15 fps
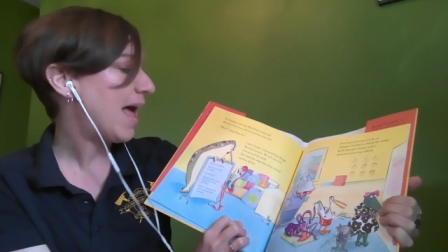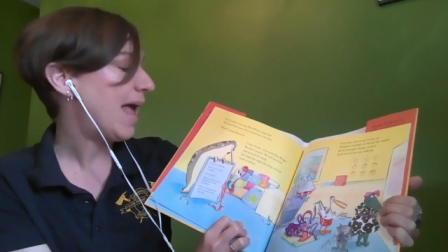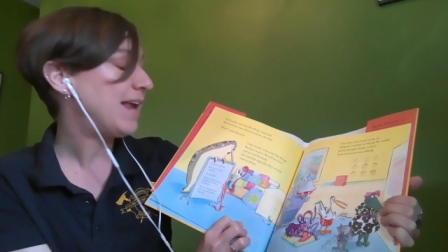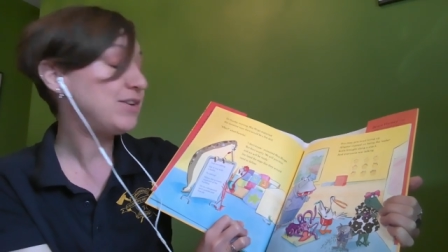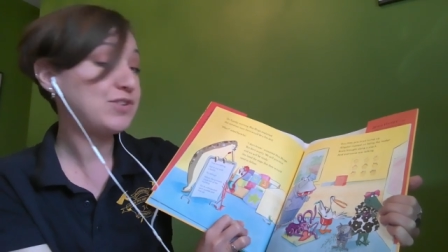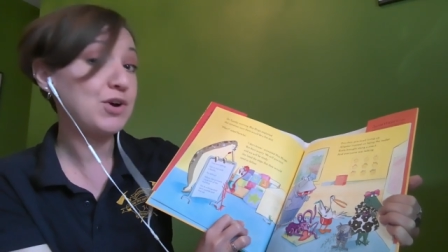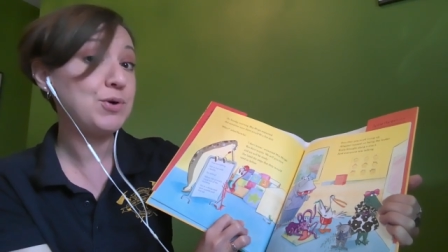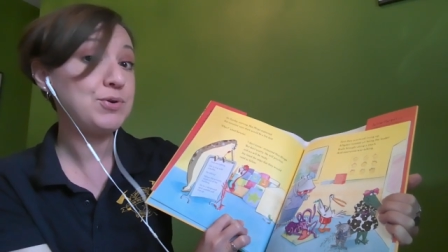I
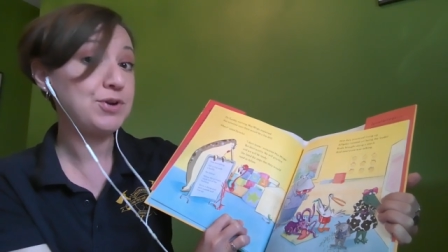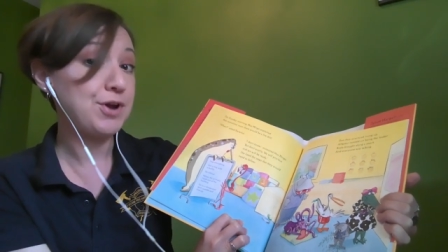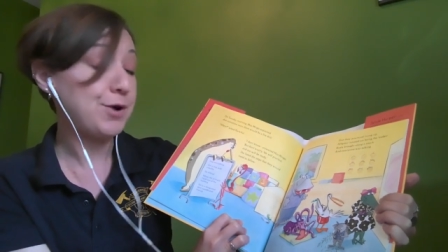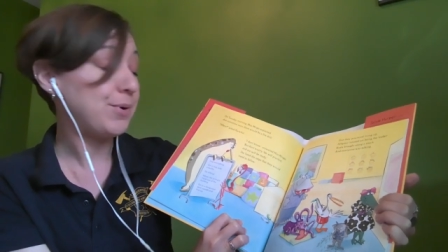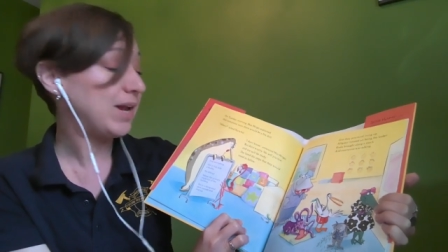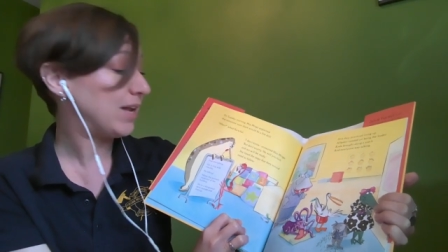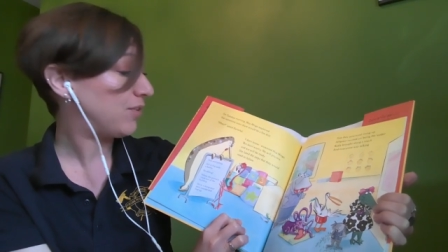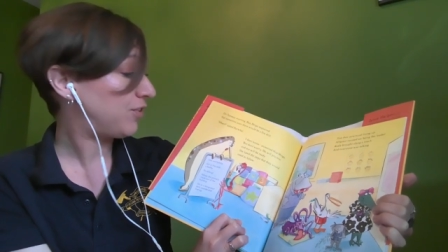don't
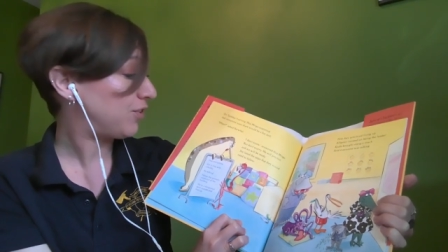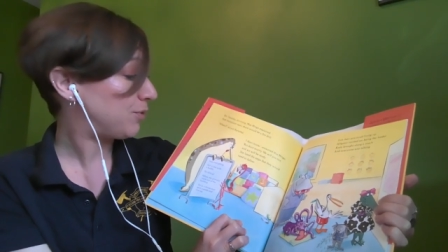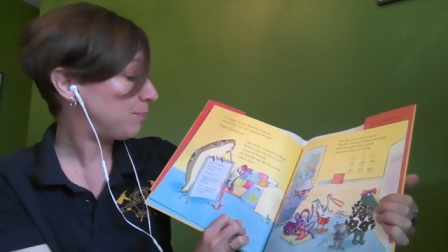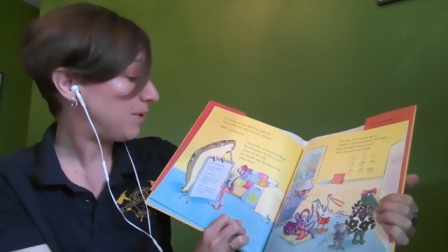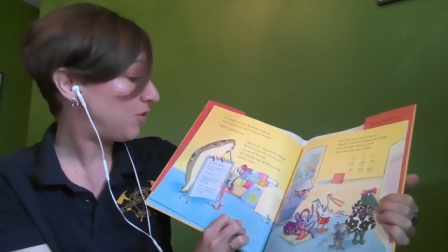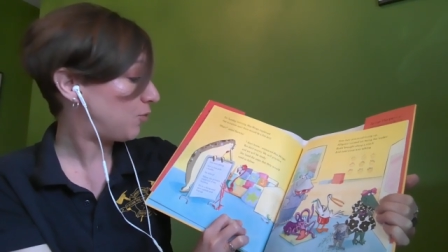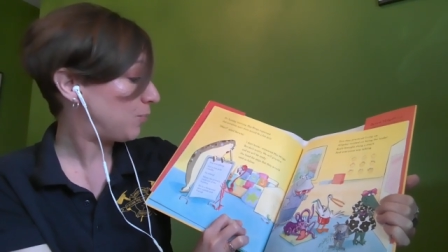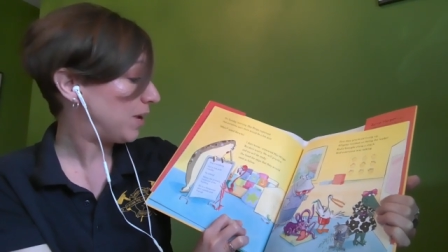know, answered
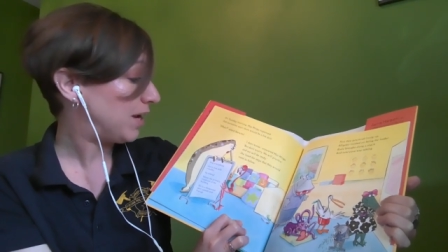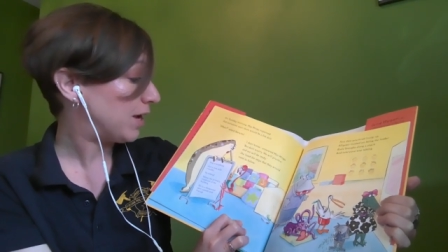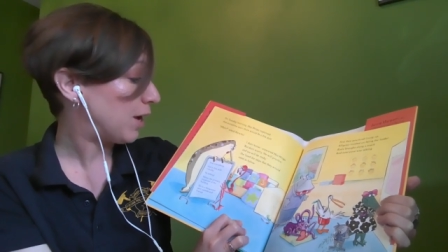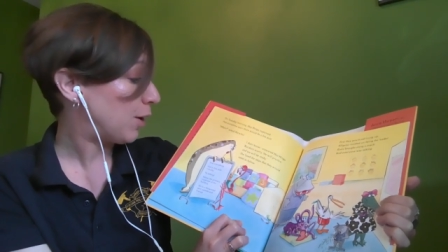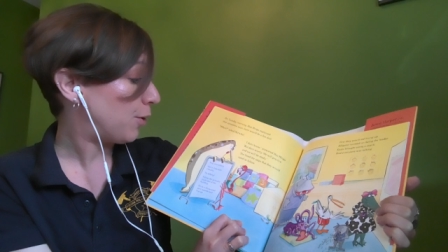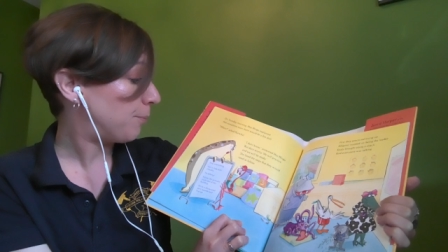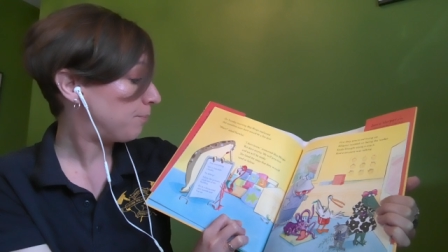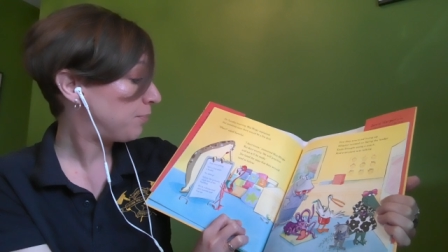Miss
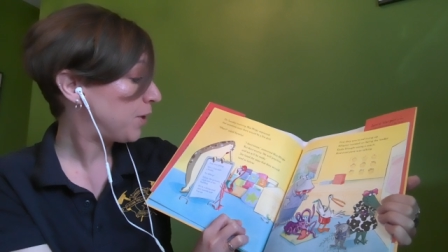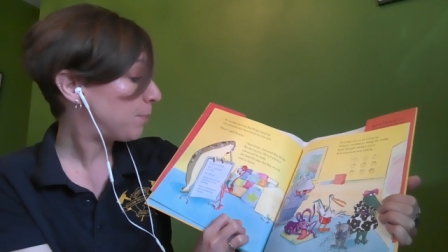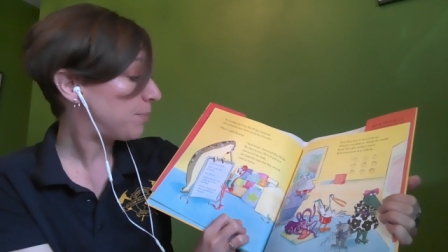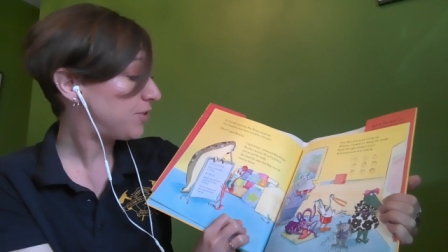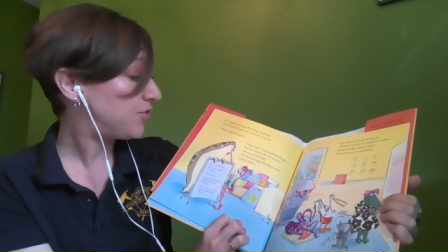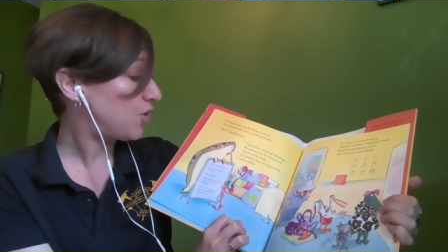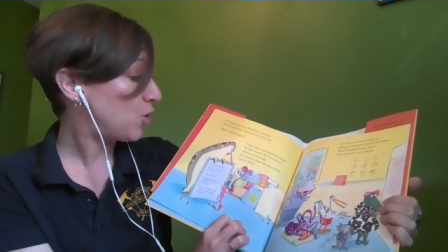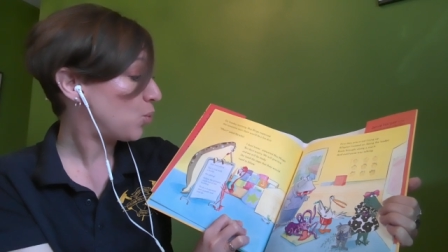Mingo.
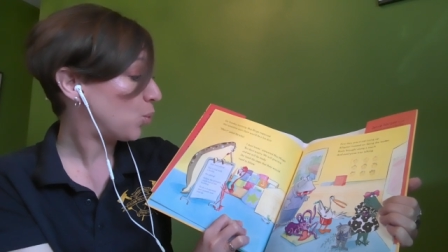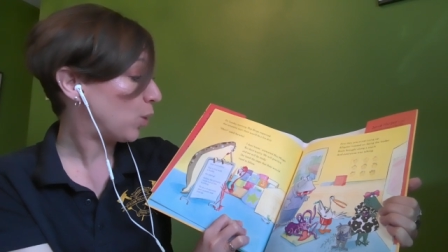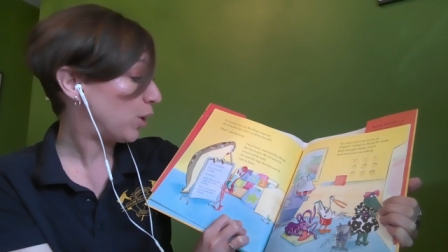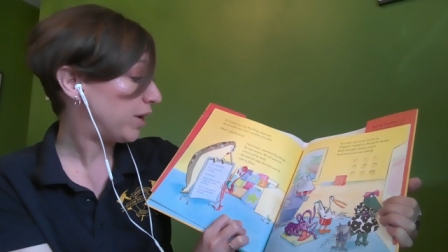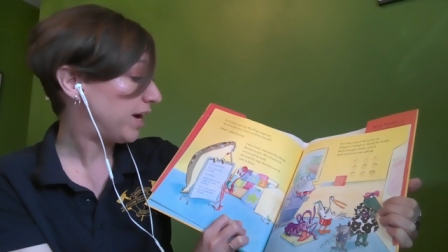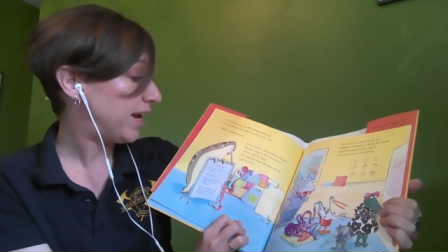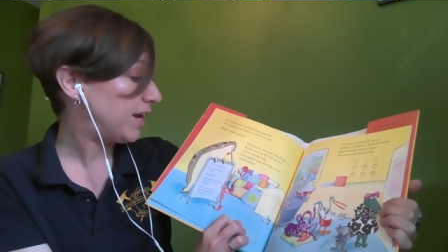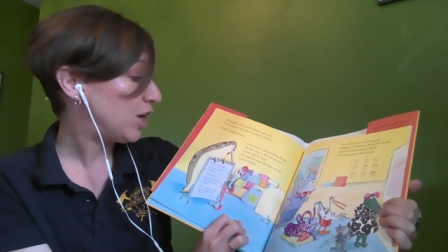But don't
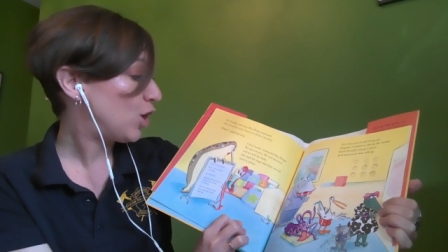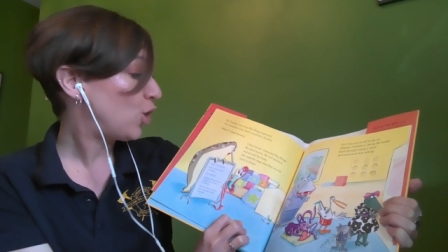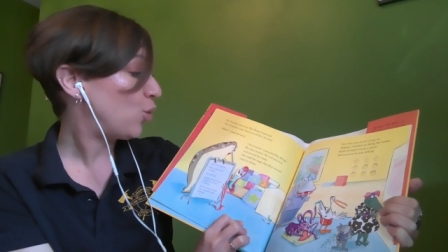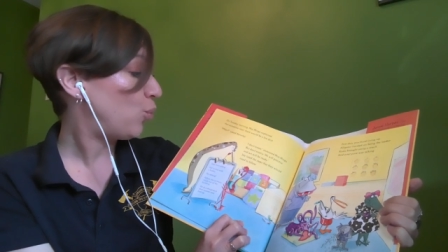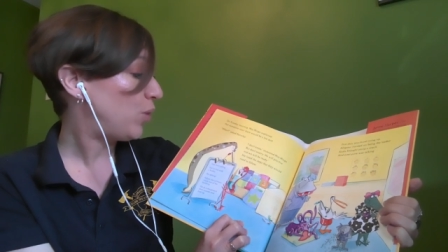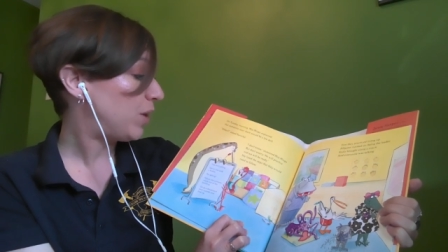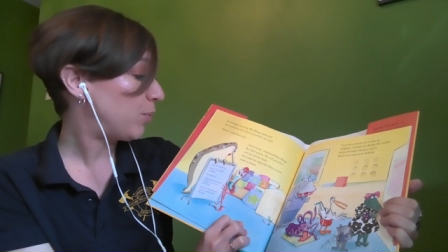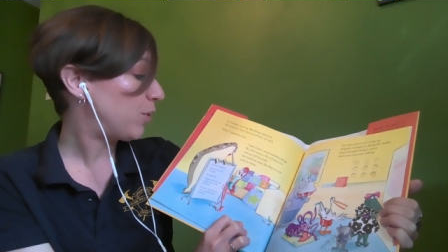worry,
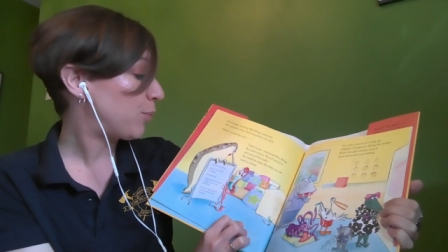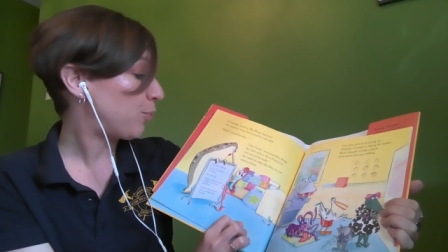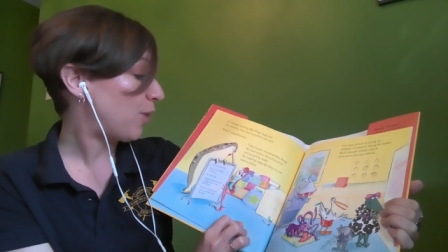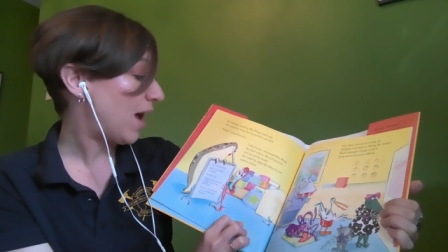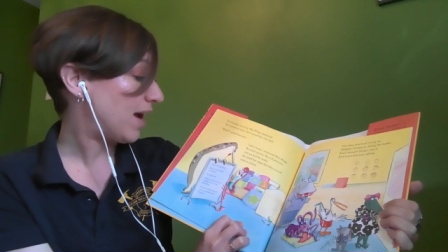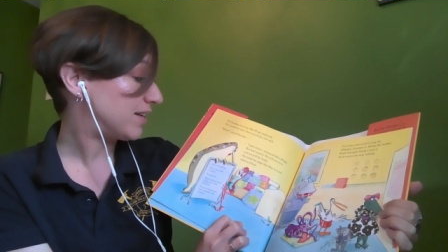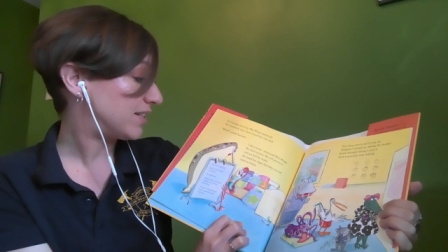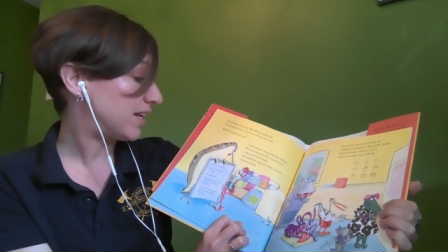we will
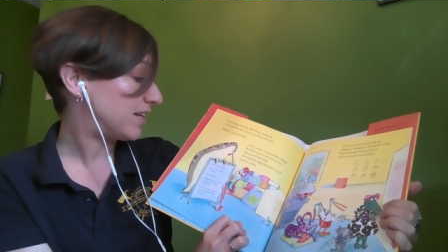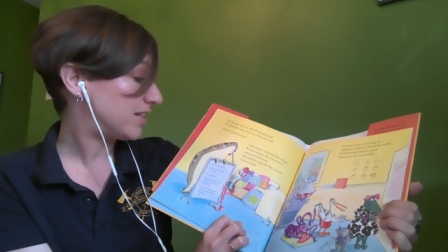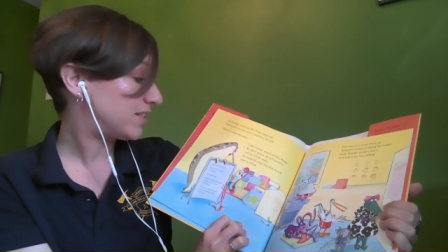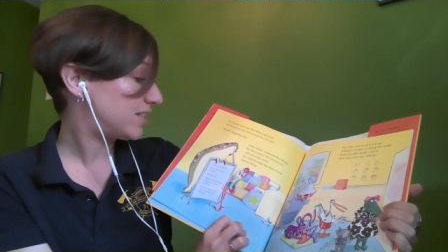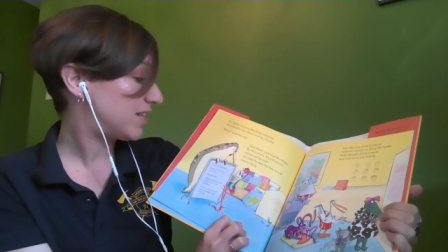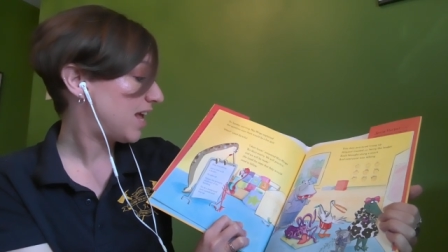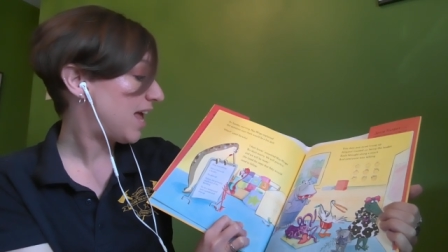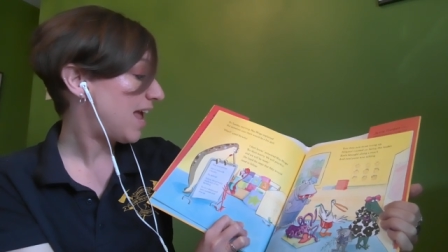
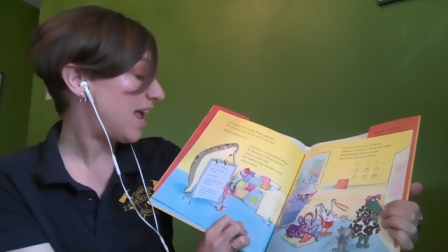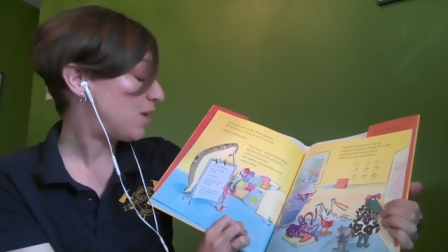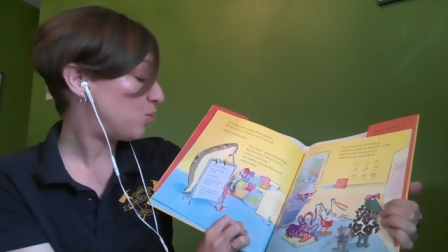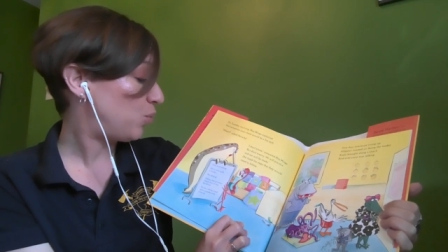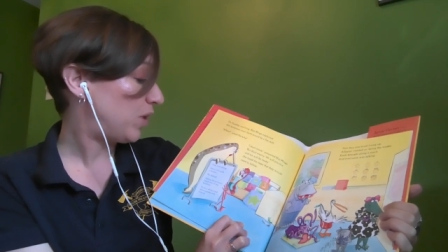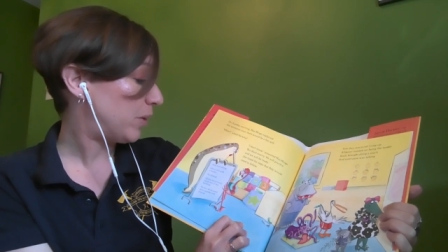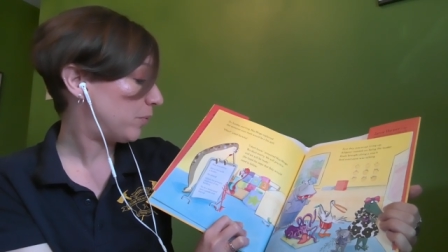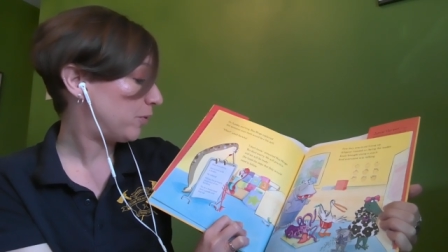practice,
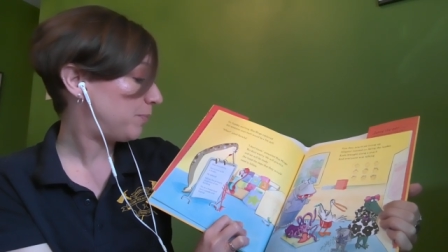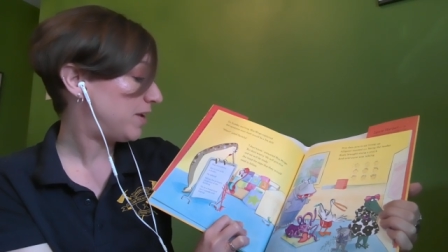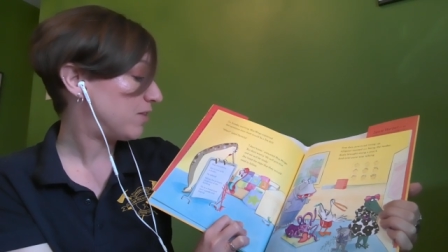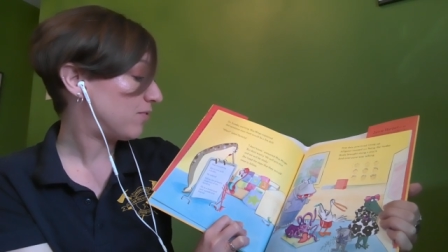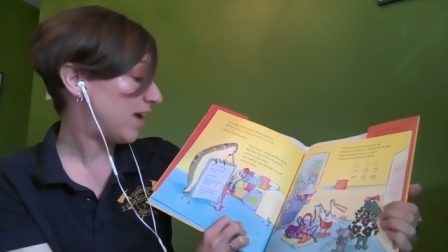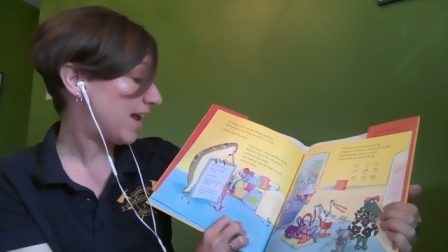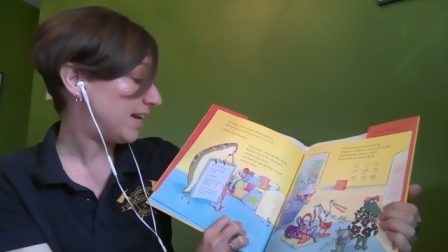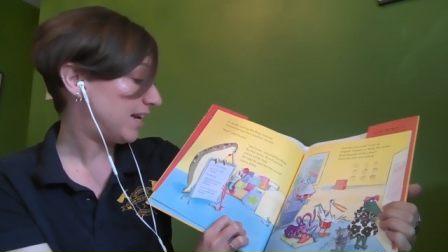and we will be
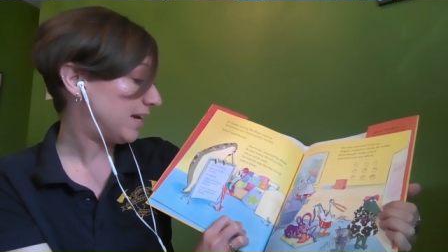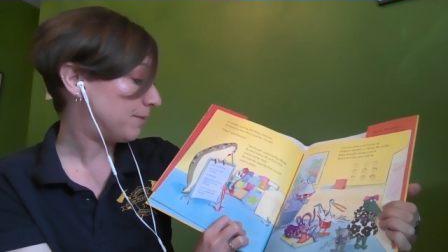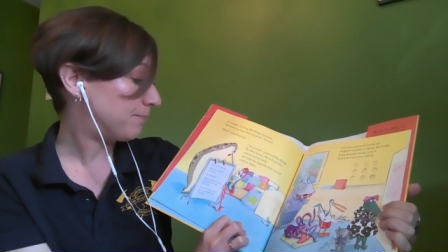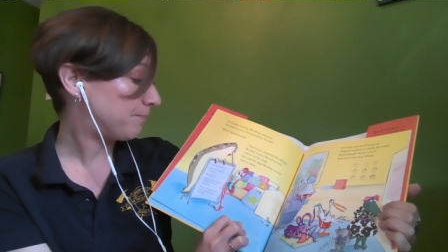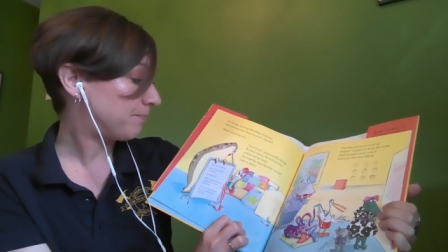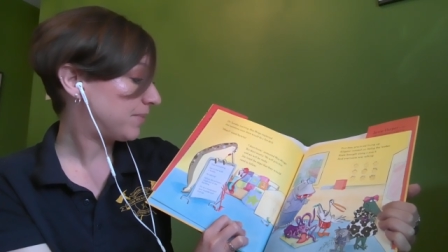ready.